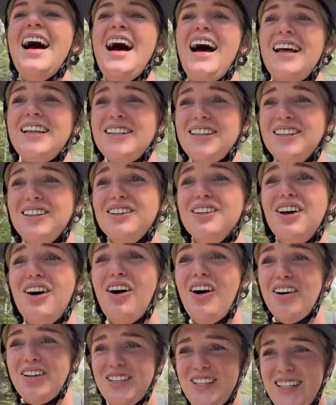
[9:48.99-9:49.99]
That's a
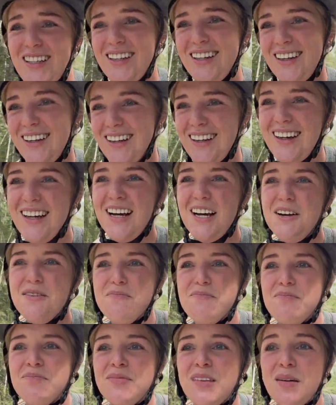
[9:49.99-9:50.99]
lot.
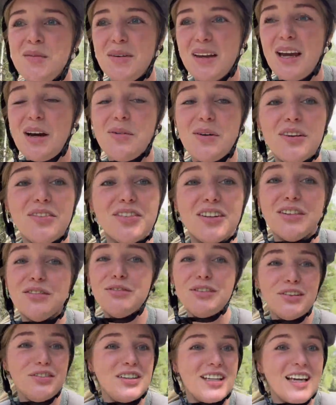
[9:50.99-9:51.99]
But yeah, we've ridden
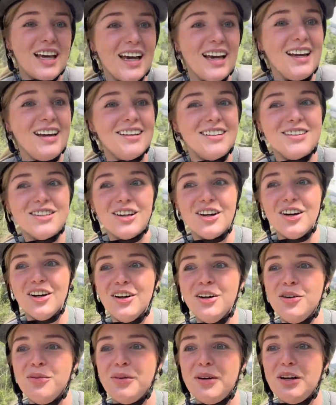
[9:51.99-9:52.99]
50k, so
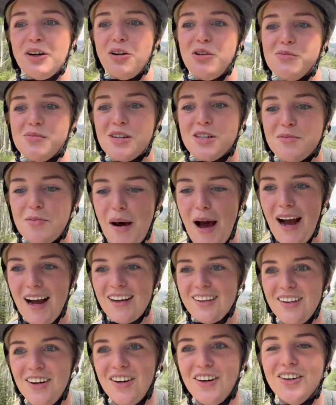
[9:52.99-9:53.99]
we're almost back
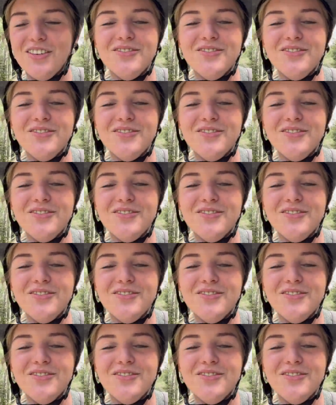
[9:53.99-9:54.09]
though.